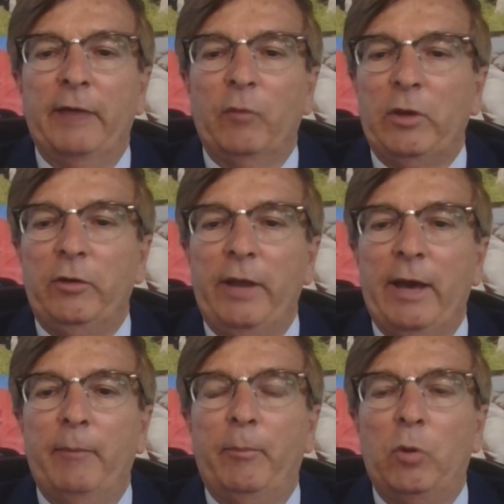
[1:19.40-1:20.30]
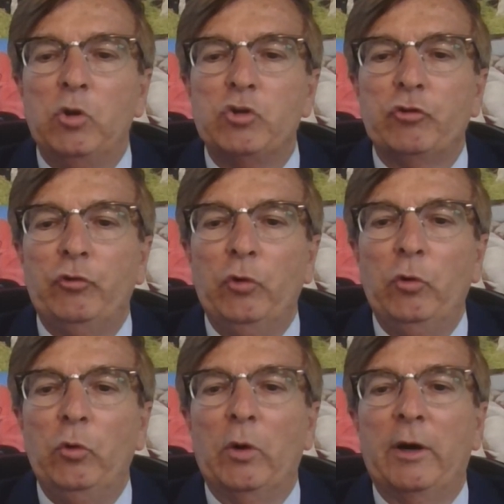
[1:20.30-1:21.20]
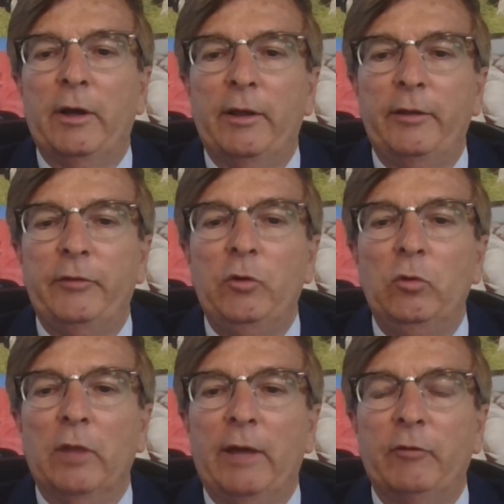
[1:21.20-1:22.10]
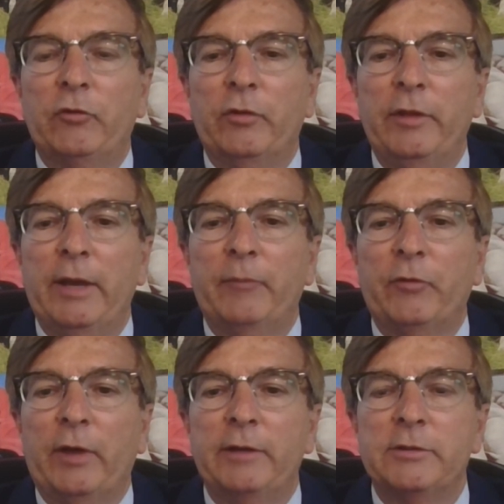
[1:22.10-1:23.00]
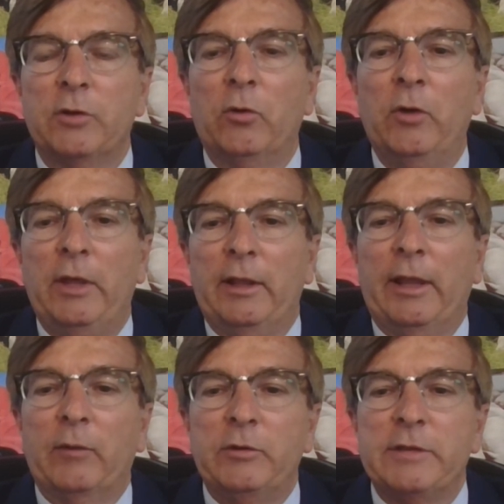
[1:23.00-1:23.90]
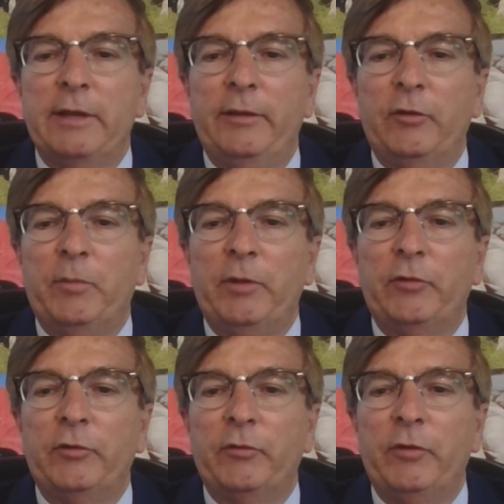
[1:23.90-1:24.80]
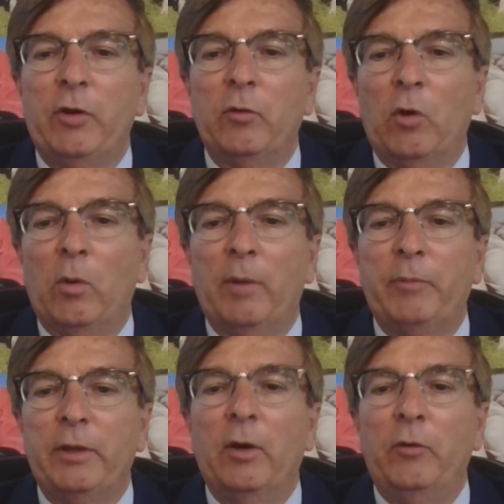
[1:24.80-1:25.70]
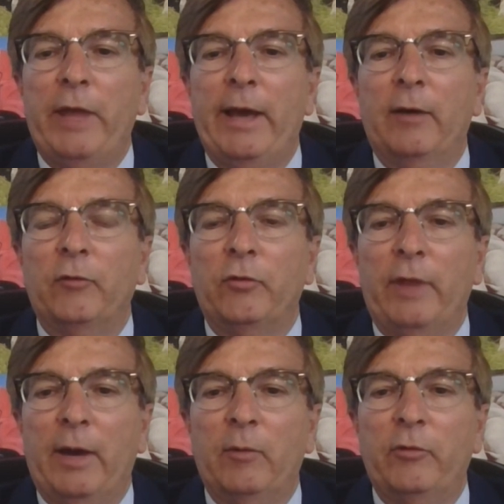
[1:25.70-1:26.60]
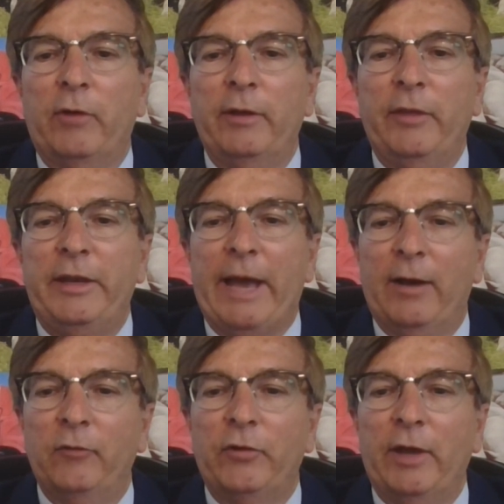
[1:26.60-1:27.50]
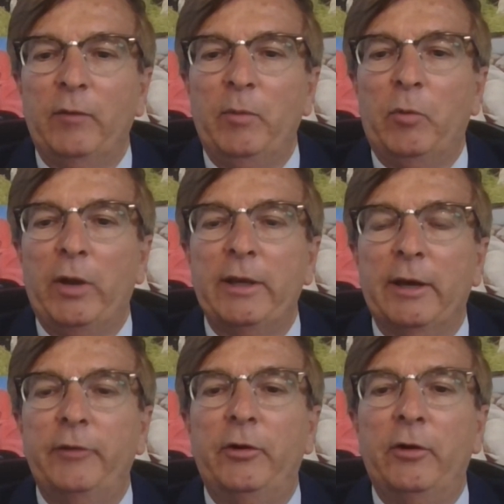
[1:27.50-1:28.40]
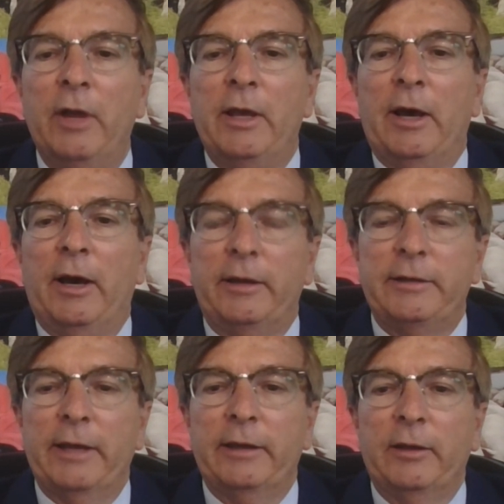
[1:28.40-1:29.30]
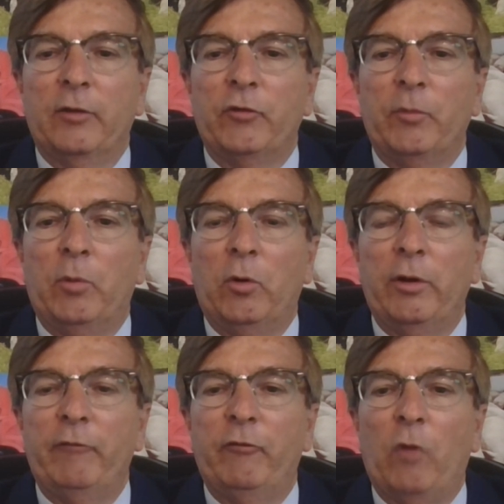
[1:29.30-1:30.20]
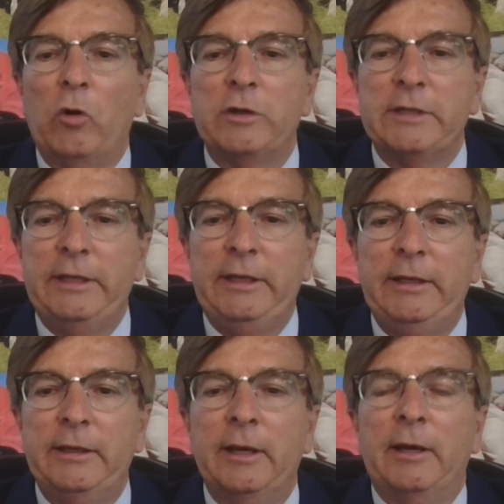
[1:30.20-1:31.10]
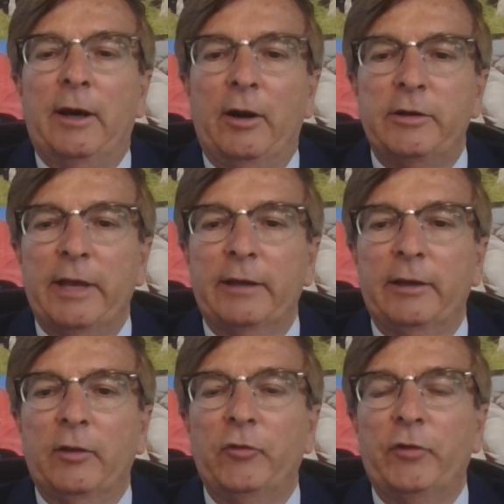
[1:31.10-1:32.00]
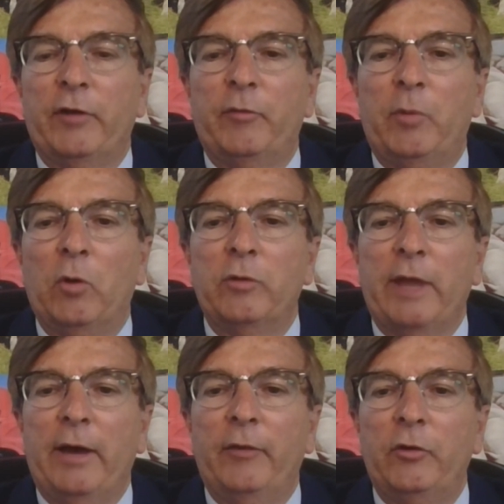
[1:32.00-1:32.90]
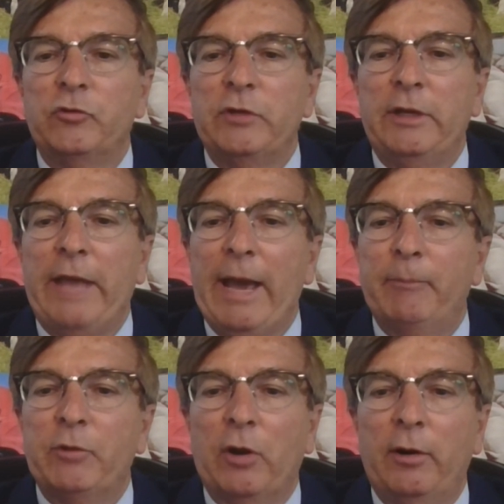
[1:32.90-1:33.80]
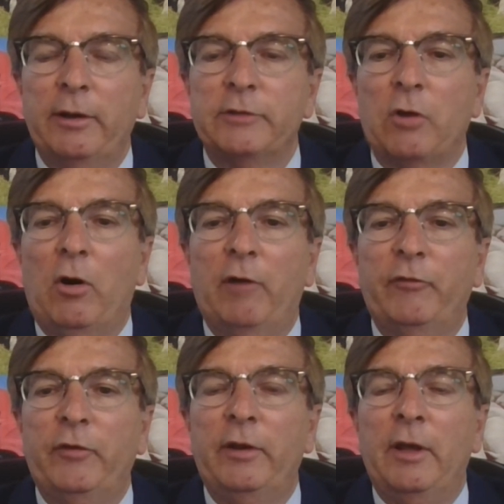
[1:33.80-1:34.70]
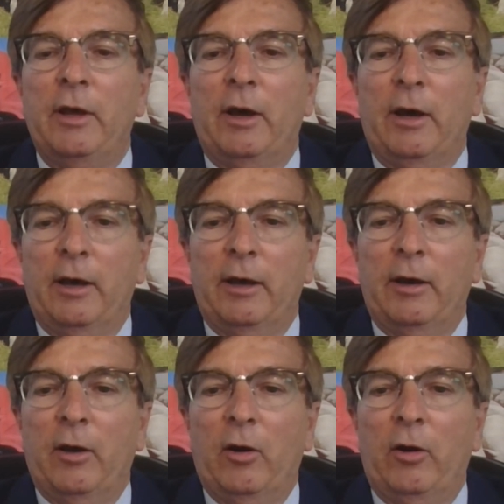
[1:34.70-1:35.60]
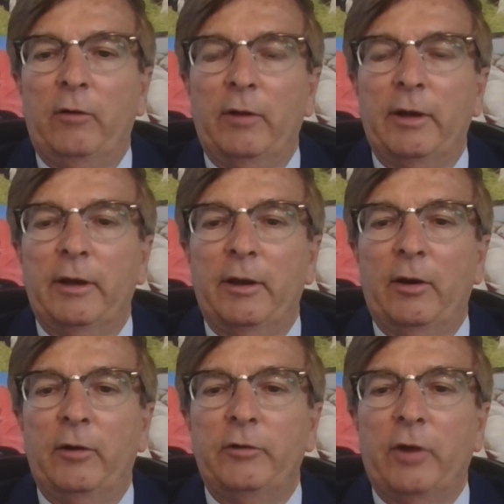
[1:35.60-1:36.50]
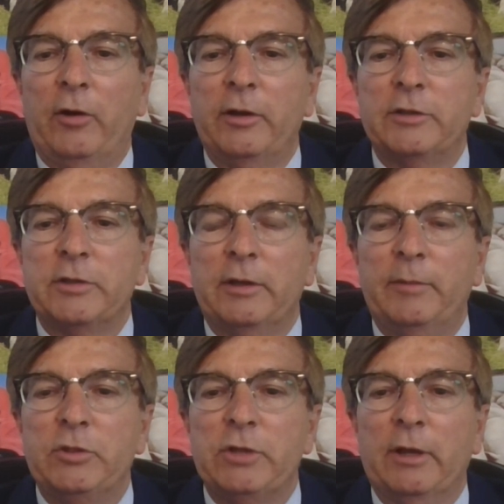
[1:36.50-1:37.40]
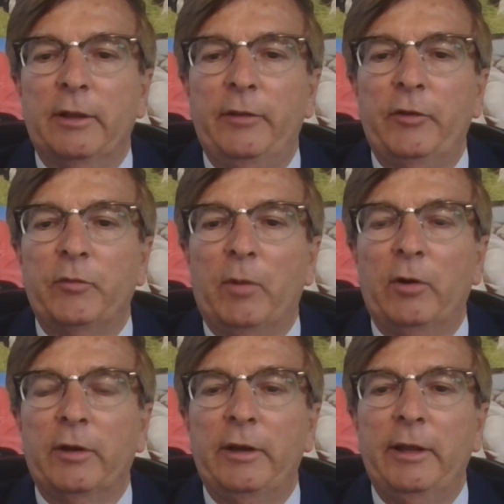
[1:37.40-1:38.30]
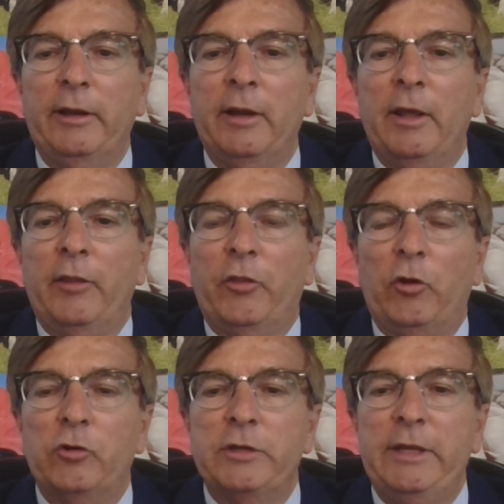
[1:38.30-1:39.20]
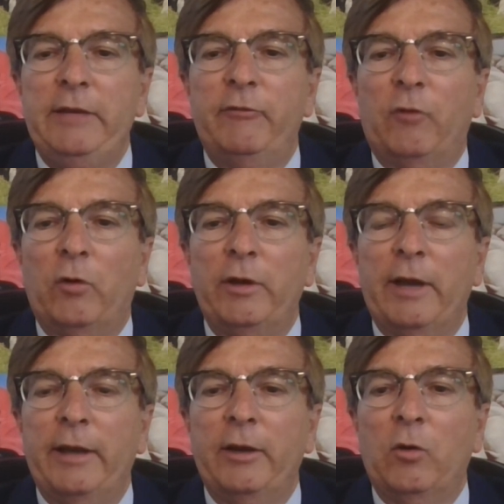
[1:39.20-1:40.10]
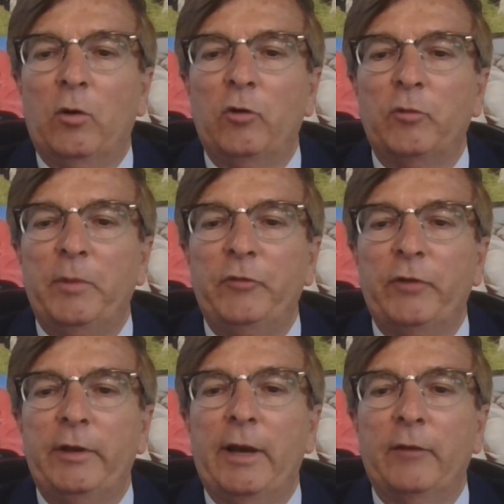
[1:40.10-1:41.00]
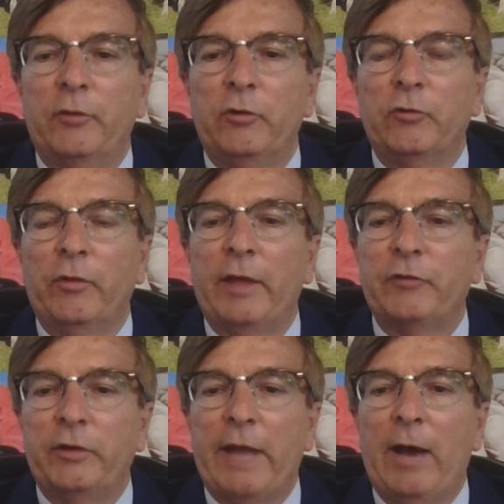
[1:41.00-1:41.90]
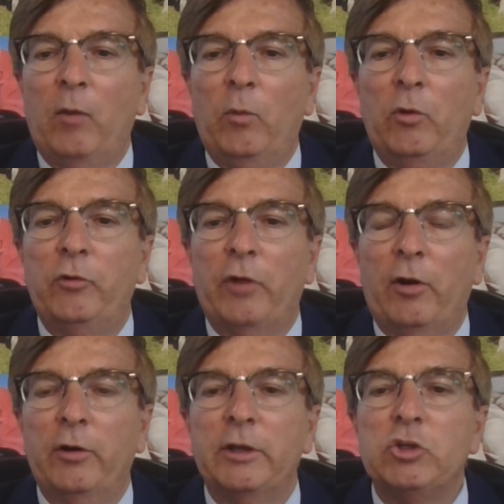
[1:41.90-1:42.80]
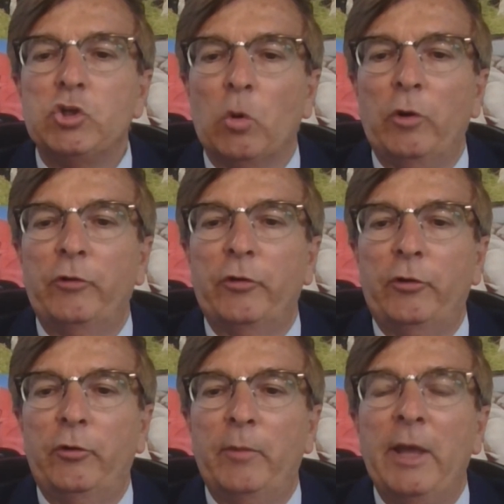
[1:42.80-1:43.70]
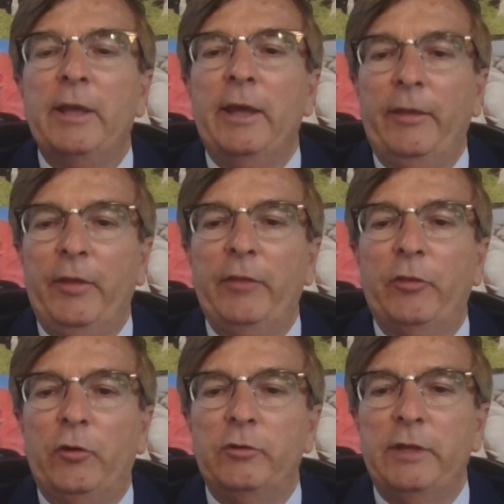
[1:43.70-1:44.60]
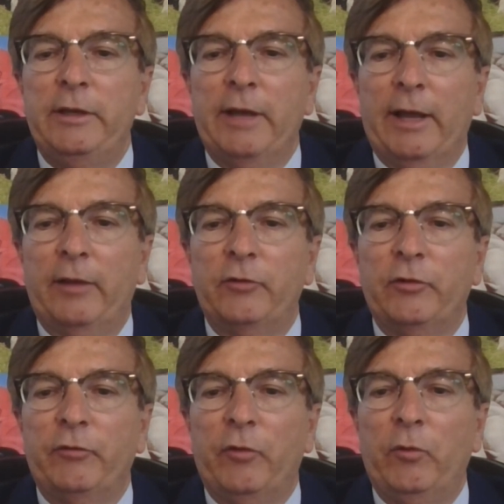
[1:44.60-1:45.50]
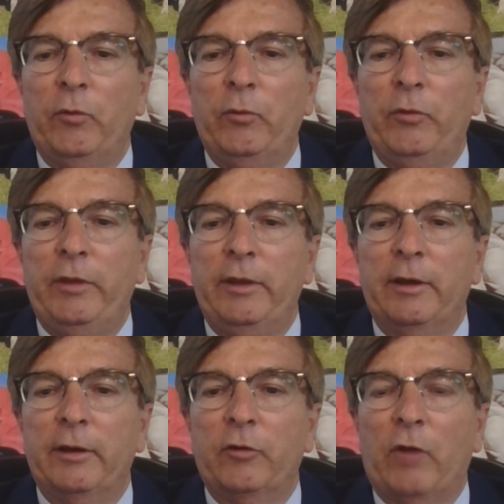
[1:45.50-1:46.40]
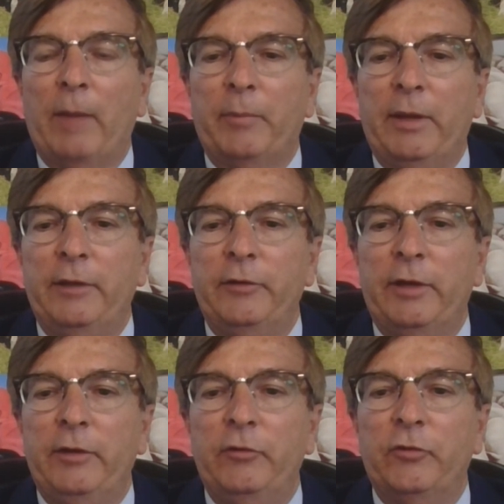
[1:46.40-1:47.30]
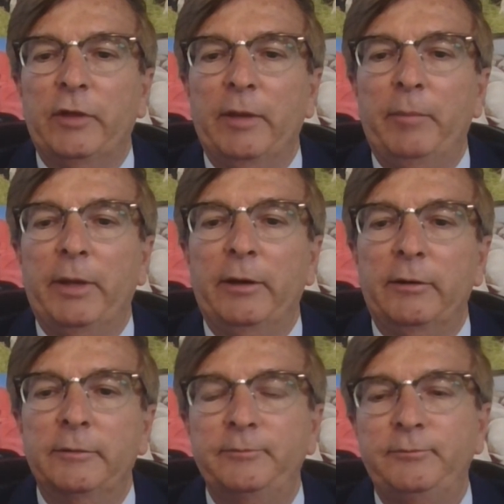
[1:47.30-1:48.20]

We could not push through uh, new levels to the upside. So, like we say in this business, if you don't go up, you go down. So now we're trying the downside. We break under uh, technical support at fourteen. Our technical stuff broke down. There's gap targets often uh, are are uh, targets, Michelle, in this market, and 13.49 a quarter's been sitting out there, so that's a downward target short term, and then $13 if the the uh, crop continues to get bigger.